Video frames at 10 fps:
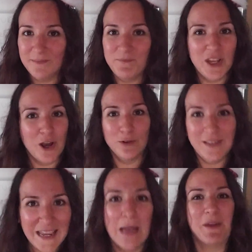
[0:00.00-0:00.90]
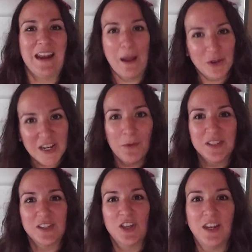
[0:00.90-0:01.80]
you know, damn it, I wish I
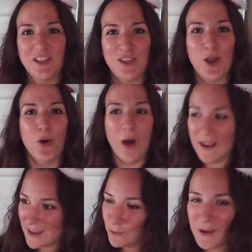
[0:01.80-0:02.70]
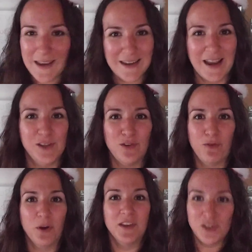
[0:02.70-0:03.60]
was as good as you. I got to recognize you
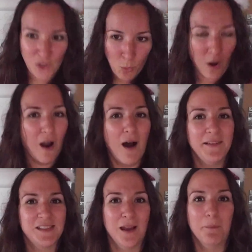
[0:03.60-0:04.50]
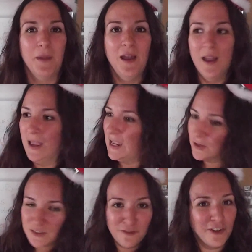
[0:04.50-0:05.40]
for this. You are awesome.
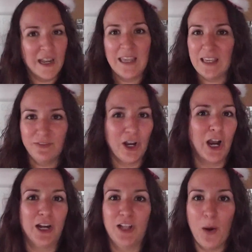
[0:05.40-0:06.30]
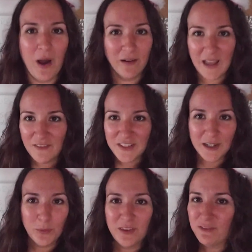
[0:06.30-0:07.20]
Here's a friggin' gift card. Go out and have
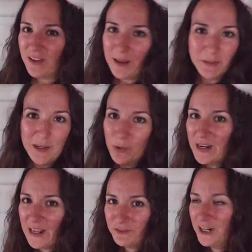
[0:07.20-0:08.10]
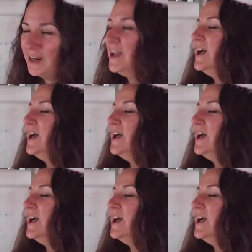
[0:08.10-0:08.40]
dinner with your family, whatever.